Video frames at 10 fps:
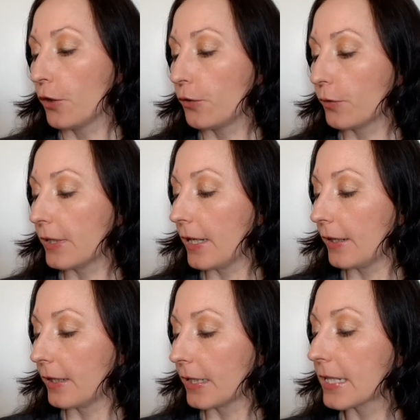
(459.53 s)
You're
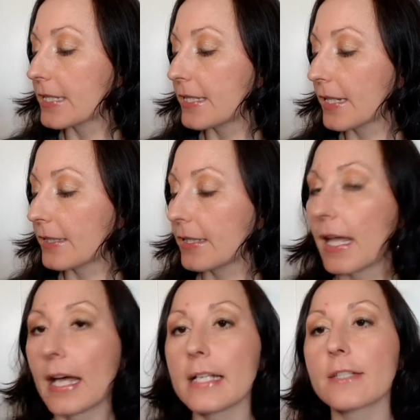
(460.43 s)
getting 16
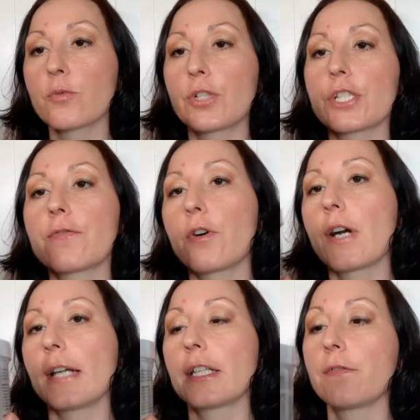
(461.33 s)
ounce, which is
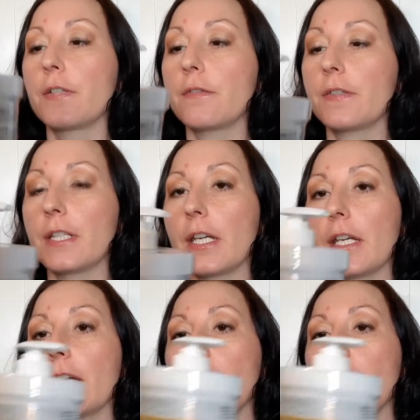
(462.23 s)
450